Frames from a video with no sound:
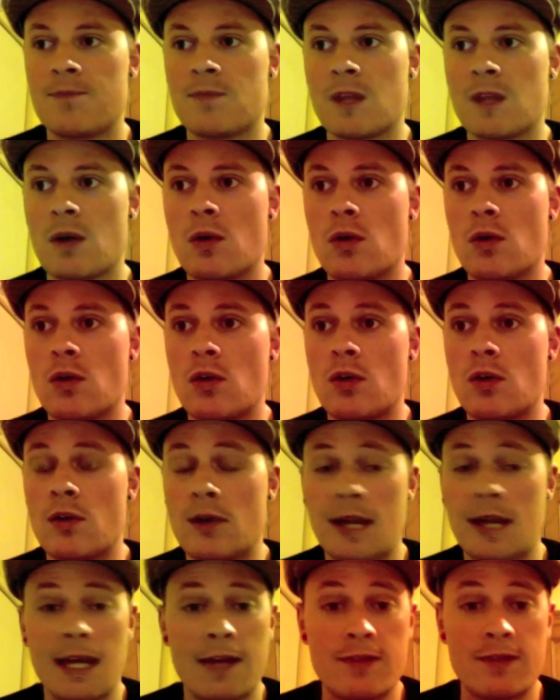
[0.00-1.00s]
or
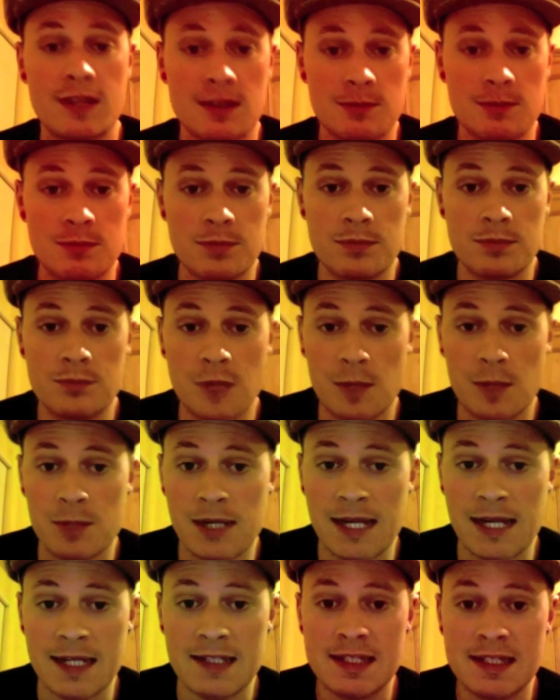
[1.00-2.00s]
having a
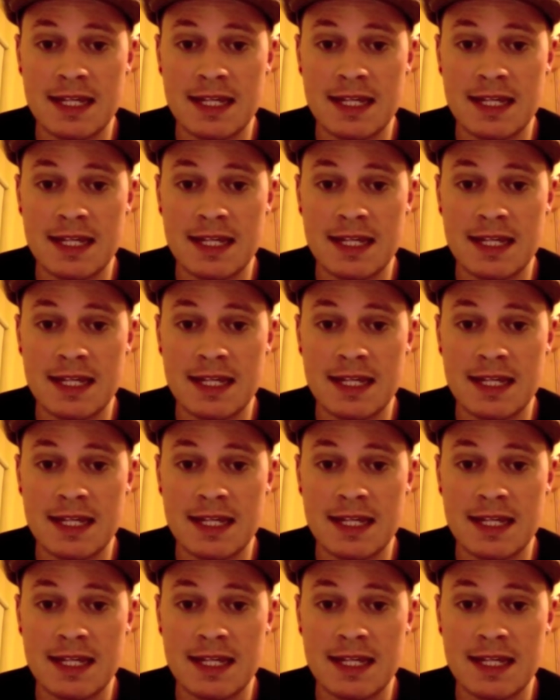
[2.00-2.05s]
plane